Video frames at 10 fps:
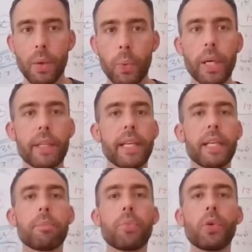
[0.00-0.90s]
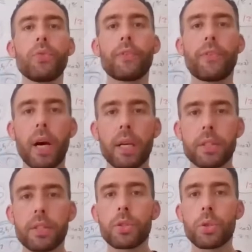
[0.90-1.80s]
We did move the
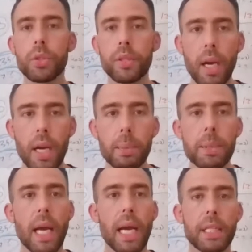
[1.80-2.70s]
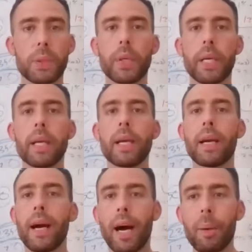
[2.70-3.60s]
funds 2 times as we
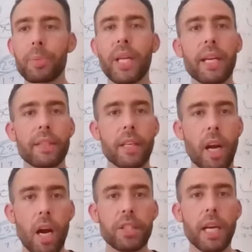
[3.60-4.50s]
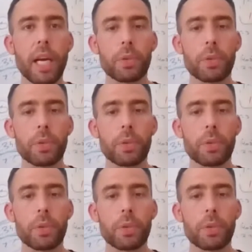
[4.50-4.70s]
updated the contract,